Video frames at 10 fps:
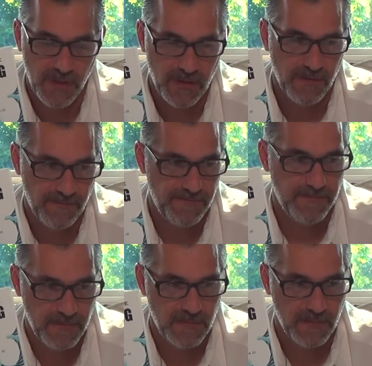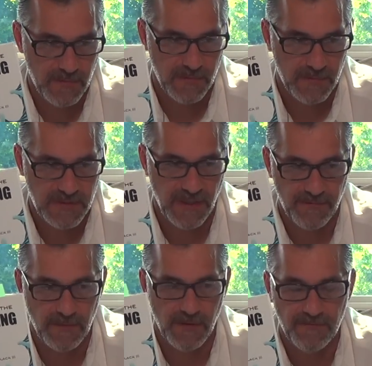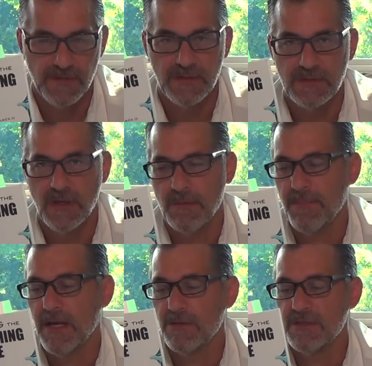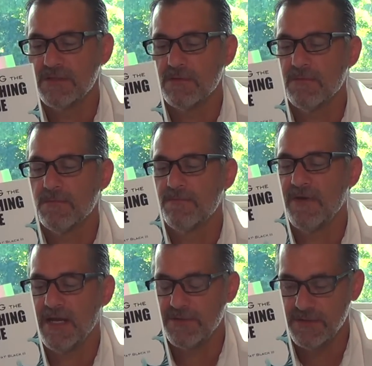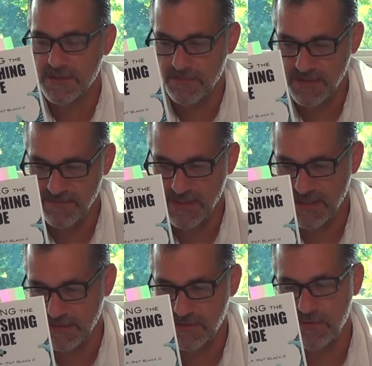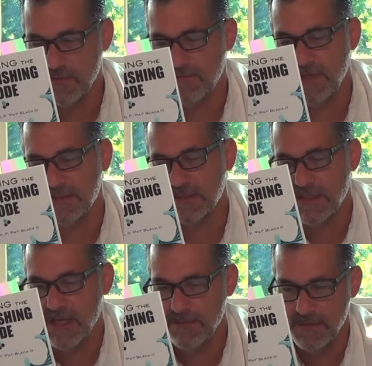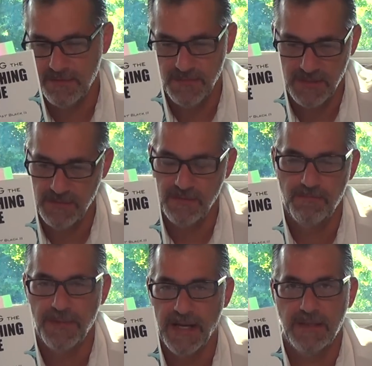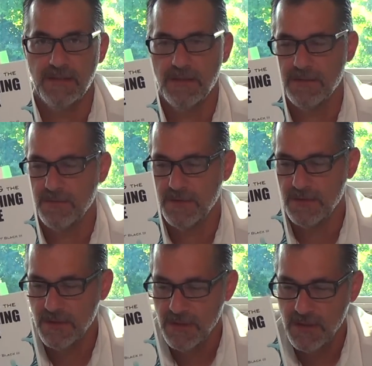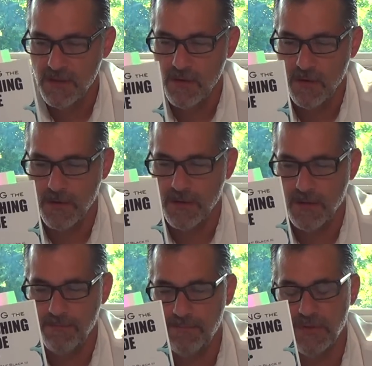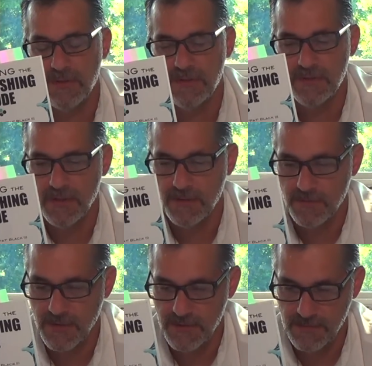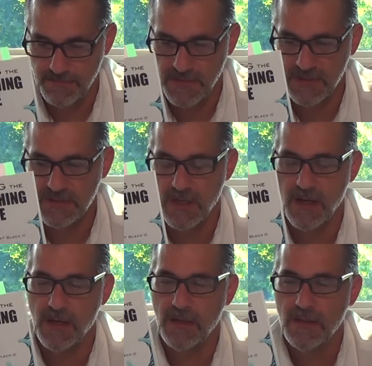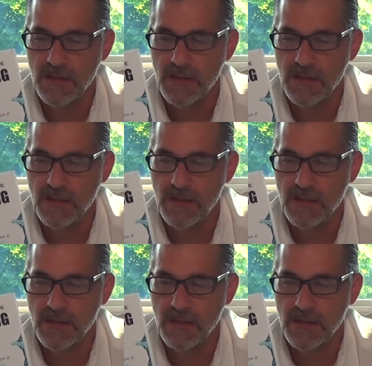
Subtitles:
of several of his biodiesel factories. I believe he has 2 of them at the time, and he may be buying another one or building another one. He's an